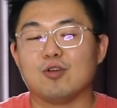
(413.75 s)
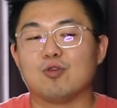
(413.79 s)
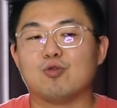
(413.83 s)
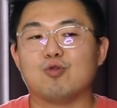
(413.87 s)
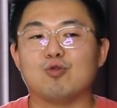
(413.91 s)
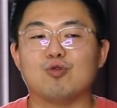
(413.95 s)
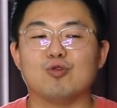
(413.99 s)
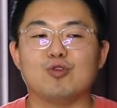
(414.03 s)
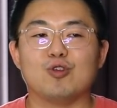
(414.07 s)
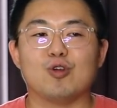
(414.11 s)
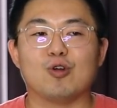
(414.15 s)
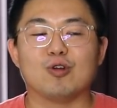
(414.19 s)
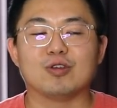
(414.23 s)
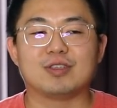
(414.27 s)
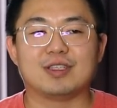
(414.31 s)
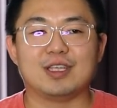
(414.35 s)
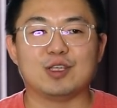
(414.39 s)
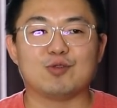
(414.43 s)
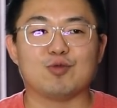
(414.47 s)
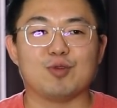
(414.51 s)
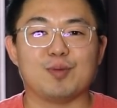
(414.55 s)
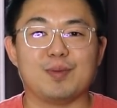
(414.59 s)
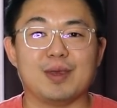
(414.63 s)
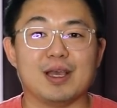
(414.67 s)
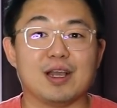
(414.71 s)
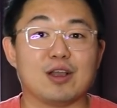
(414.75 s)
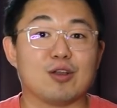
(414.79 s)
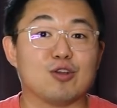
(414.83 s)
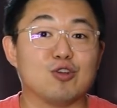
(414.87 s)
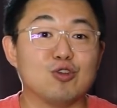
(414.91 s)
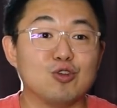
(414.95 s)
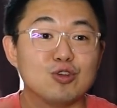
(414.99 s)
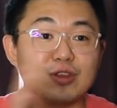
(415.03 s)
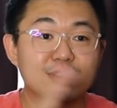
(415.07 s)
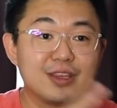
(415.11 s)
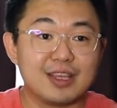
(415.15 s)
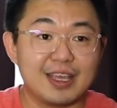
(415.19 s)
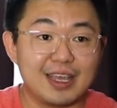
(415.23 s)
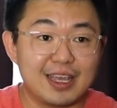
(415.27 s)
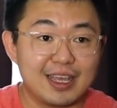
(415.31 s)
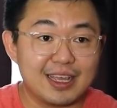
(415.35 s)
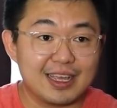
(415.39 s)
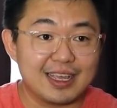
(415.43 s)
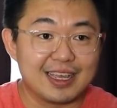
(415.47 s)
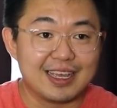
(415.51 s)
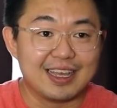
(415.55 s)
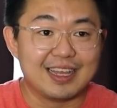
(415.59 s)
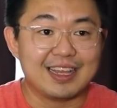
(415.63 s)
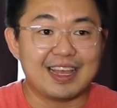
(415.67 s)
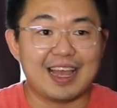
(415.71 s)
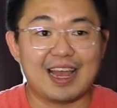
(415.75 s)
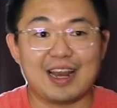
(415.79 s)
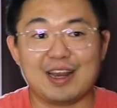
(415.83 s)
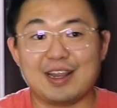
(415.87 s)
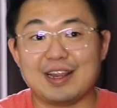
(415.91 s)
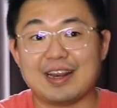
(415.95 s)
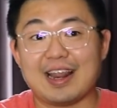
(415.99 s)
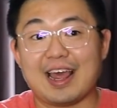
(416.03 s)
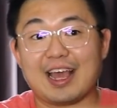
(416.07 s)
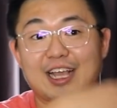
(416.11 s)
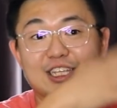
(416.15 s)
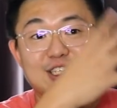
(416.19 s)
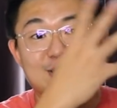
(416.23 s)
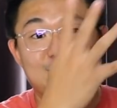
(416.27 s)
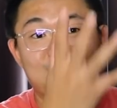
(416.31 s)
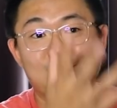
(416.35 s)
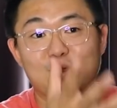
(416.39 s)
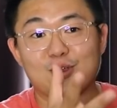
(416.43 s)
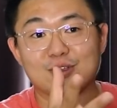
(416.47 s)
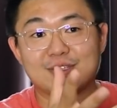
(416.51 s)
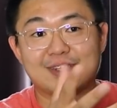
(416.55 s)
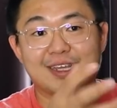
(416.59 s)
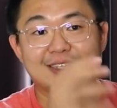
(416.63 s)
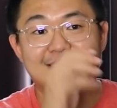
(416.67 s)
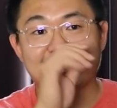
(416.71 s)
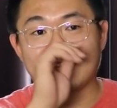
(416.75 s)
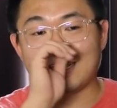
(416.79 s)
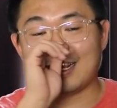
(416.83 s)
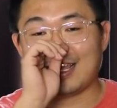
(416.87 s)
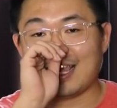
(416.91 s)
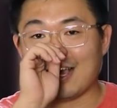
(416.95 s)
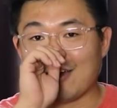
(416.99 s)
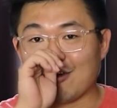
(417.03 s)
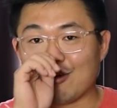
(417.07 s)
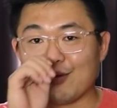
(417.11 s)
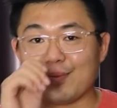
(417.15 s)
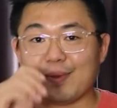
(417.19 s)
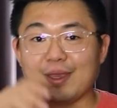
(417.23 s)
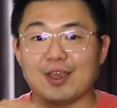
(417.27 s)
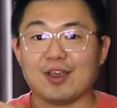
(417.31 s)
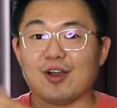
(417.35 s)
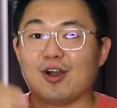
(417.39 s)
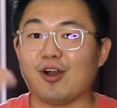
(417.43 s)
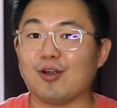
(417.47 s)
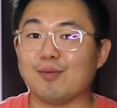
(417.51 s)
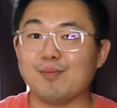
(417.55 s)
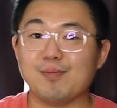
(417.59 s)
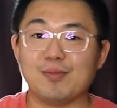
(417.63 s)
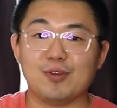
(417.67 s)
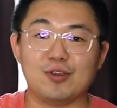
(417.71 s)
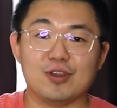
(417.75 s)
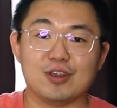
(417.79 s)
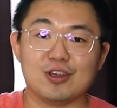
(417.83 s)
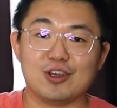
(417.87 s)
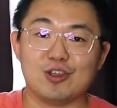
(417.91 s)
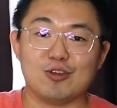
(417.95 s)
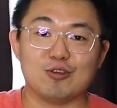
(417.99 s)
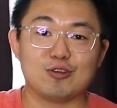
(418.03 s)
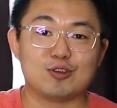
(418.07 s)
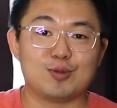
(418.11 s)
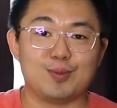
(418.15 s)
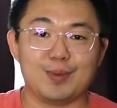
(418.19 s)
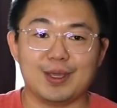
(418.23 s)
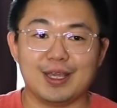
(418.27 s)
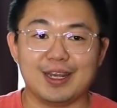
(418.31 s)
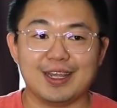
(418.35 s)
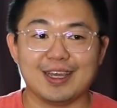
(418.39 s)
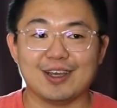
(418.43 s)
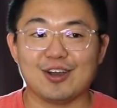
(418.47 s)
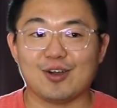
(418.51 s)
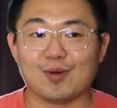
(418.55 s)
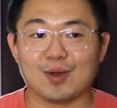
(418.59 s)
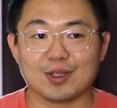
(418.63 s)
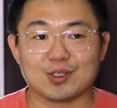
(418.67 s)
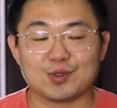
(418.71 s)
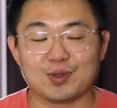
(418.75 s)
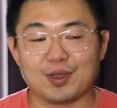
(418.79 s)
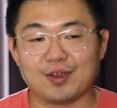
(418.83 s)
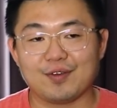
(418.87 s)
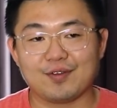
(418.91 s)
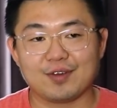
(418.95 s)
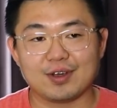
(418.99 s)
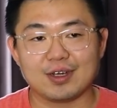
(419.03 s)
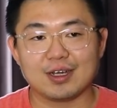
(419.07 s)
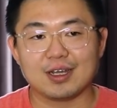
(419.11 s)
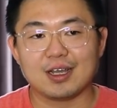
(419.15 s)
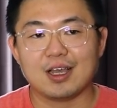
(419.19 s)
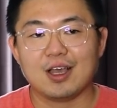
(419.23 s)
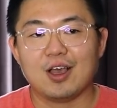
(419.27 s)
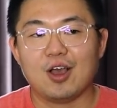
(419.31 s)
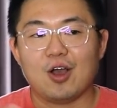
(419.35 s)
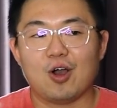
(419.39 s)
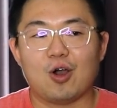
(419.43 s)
Who knows, this will be a good thing and it explodes, then suddenly I will be on the news media or whatsoever.